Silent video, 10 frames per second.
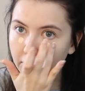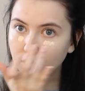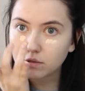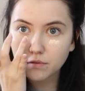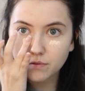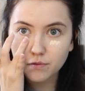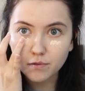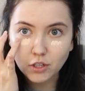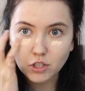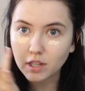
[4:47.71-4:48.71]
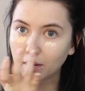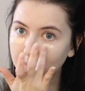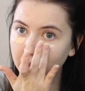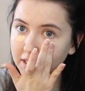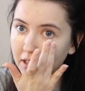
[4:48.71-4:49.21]
just to freshen
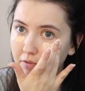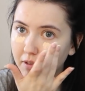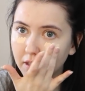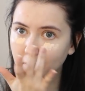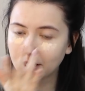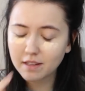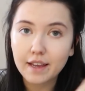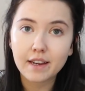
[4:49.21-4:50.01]
up myself a little bit.